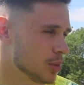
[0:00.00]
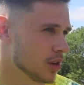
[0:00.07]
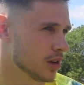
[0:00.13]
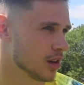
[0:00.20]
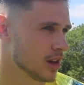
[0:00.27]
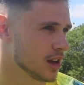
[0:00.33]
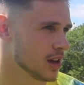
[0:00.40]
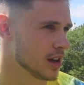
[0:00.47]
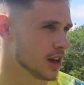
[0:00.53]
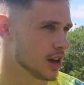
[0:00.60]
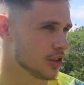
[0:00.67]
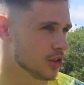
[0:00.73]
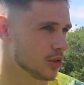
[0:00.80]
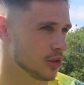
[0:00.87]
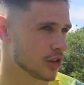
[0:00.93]
But
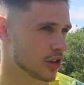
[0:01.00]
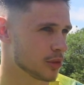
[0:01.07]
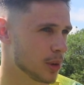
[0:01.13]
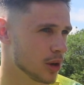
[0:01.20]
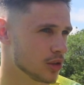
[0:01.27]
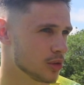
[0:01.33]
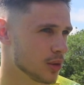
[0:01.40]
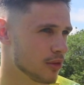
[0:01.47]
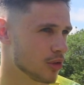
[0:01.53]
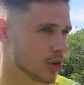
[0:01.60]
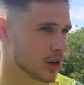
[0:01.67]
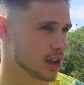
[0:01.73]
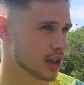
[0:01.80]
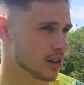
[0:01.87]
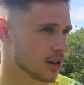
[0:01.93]
as soon as I spoke to
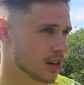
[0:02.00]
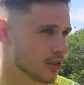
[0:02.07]
everyone here,